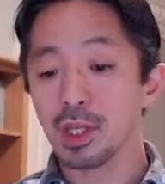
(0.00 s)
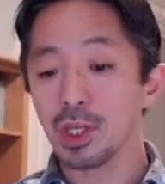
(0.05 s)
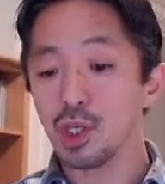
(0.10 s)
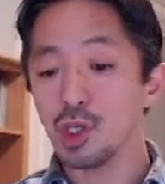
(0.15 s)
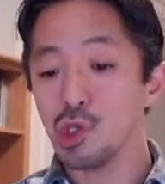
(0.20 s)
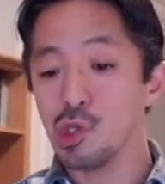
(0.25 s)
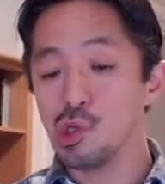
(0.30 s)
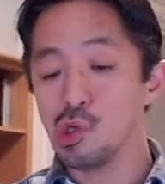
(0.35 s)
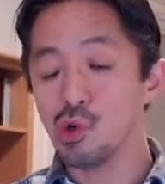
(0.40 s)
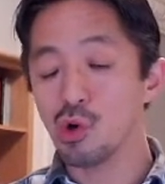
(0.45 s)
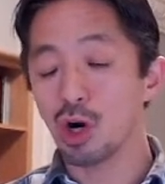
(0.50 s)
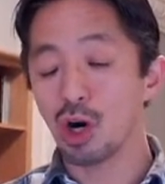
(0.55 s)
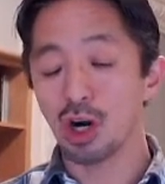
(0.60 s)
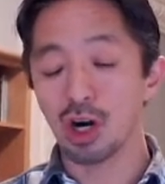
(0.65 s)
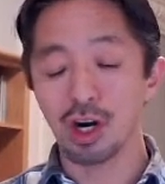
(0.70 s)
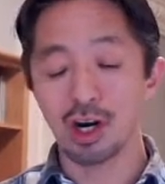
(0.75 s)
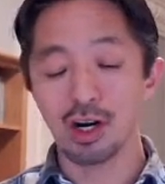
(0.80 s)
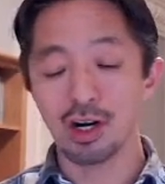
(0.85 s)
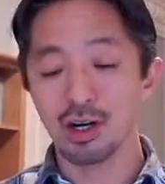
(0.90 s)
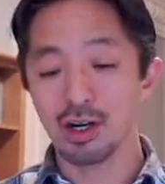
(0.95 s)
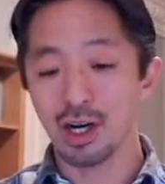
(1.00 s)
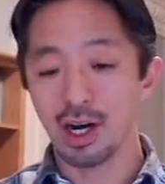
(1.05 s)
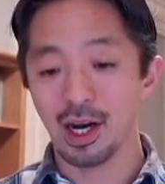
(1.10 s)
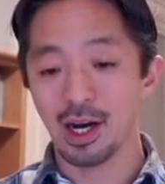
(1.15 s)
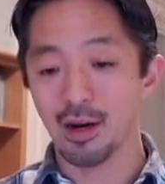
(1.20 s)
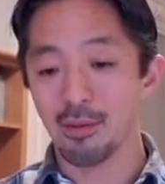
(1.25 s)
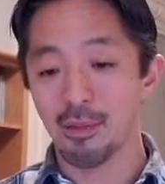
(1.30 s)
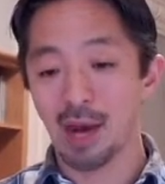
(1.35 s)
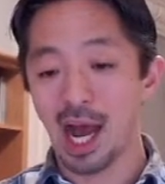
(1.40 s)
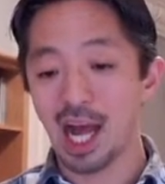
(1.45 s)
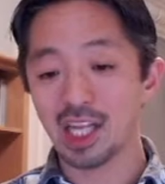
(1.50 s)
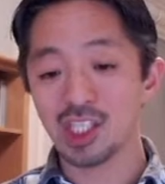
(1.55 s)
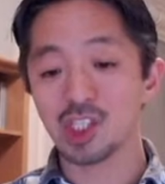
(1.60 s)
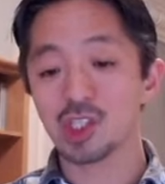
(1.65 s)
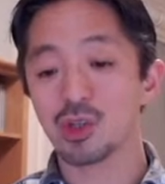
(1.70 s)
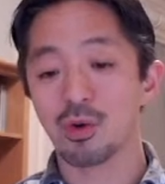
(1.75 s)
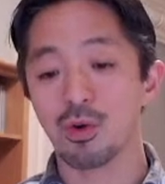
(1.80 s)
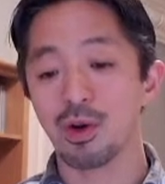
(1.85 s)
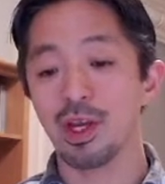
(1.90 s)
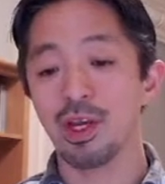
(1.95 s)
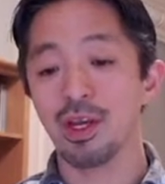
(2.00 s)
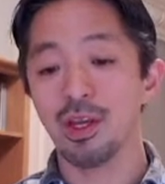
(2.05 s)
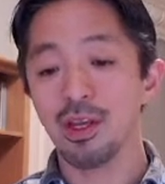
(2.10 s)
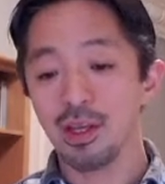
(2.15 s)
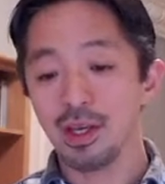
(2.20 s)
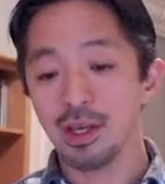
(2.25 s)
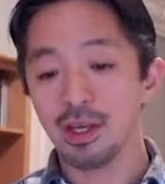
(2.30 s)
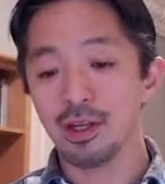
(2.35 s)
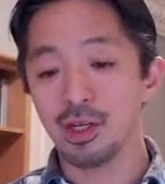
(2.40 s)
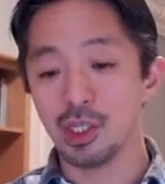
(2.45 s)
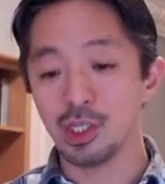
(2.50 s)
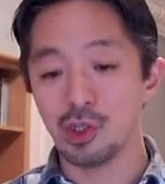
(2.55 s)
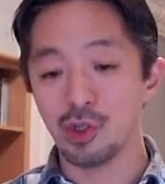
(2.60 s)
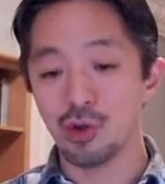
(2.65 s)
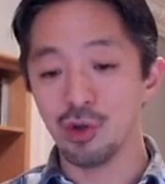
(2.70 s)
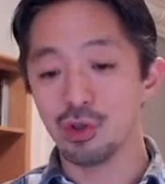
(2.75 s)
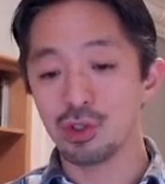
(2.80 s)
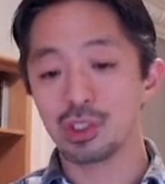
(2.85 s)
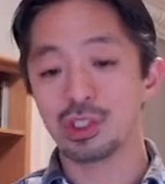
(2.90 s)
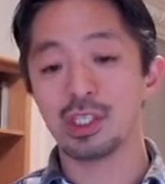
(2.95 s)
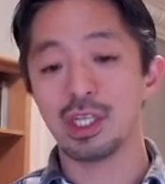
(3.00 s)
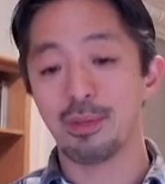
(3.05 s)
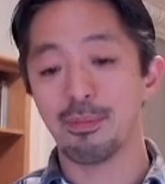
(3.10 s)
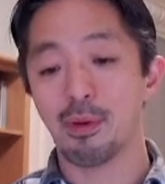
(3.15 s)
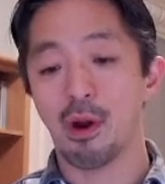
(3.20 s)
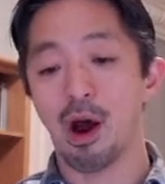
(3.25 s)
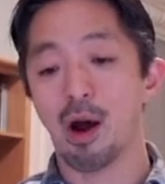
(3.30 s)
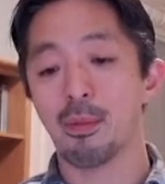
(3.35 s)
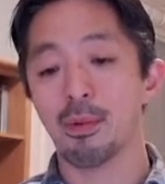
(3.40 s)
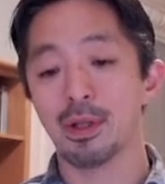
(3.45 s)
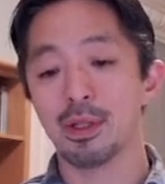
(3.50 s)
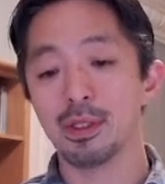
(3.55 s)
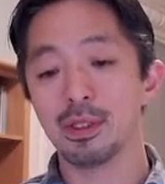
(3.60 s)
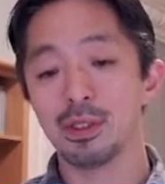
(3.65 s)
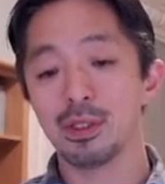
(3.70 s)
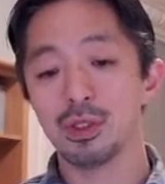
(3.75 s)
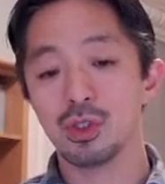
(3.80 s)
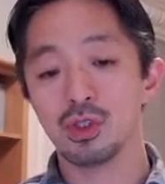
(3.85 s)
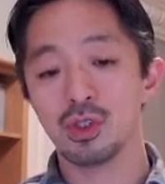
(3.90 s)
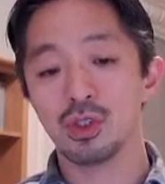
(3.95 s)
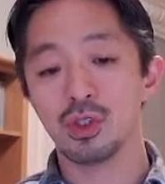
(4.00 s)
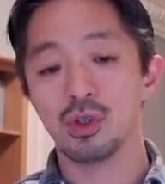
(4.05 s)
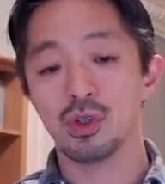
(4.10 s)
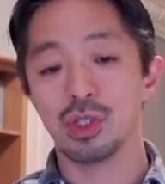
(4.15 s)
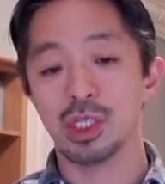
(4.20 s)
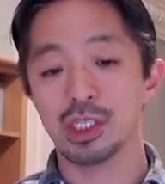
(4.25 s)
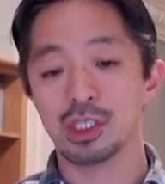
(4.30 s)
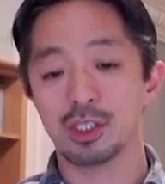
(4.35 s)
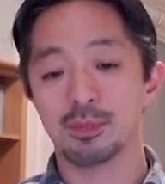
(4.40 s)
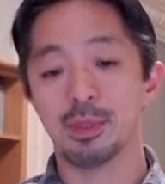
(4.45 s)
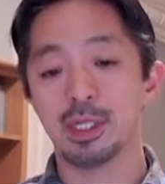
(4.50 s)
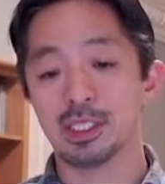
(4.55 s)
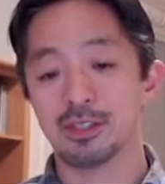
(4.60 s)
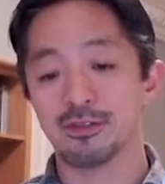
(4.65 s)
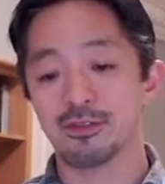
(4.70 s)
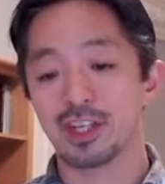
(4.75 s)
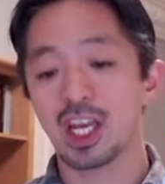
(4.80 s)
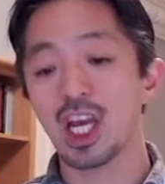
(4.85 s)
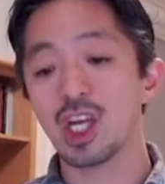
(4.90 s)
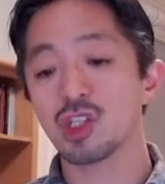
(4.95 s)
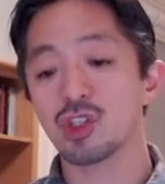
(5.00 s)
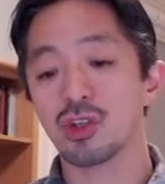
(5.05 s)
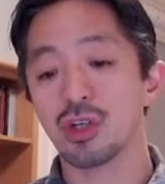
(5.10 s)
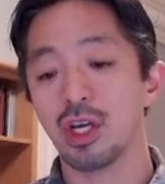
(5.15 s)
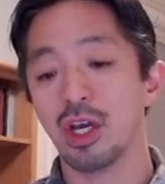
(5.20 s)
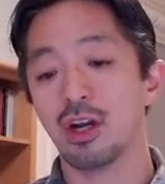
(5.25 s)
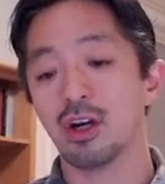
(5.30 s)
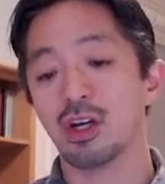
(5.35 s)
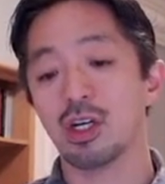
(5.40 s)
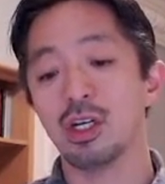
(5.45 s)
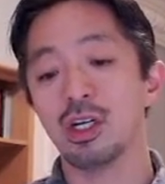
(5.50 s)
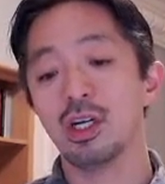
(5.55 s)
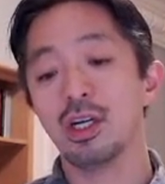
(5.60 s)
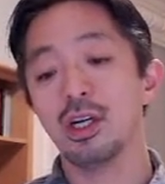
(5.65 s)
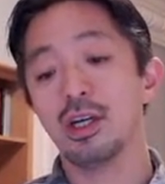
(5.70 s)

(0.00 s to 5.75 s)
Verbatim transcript: you are uh, magically reduce the problem to this specification error,